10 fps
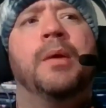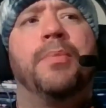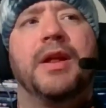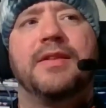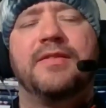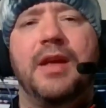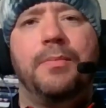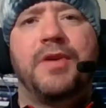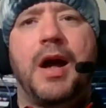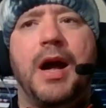but at the
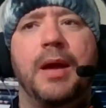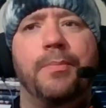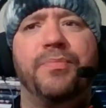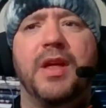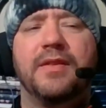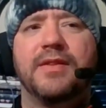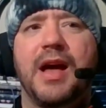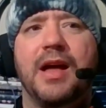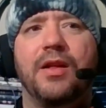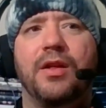same time, it's
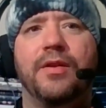got